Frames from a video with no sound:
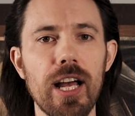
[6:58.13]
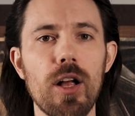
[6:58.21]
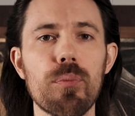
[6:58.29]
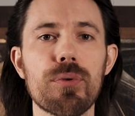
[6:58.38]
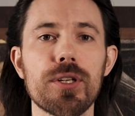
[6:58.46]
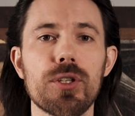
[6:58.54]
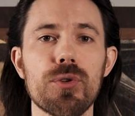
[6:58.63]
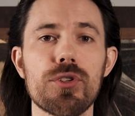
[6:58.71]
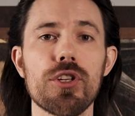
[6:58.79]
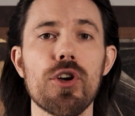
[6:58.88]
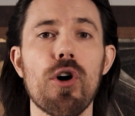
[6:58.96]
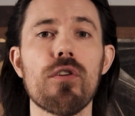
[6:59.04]
help reduce
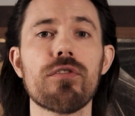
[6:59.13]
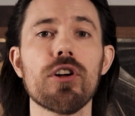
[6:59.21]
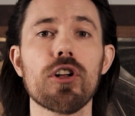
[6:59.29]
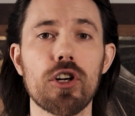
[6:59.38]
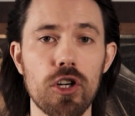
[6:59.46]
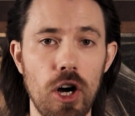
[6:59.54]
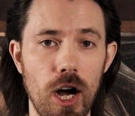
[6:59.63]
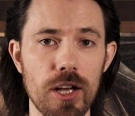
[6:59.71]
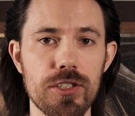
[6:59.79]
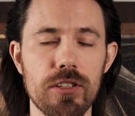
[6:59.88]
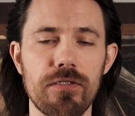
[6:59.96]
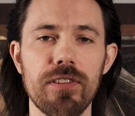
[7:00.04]
the overall
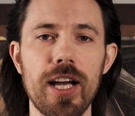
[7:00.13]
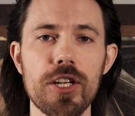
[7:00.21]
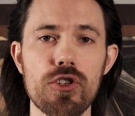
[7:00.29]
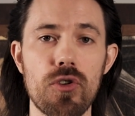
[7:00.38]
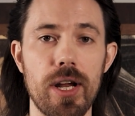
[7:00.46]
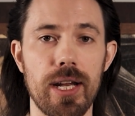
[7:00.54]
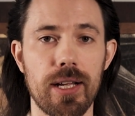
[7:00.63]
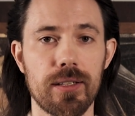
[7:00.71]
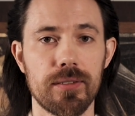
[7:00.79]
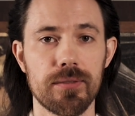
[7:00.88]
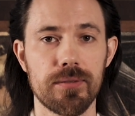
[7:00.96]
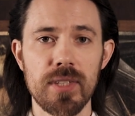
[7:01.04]
cost of flight training.
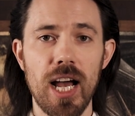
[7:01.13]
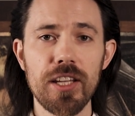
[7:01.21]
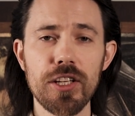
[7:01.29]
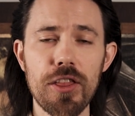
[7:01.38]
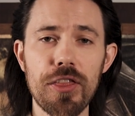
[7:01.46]
And the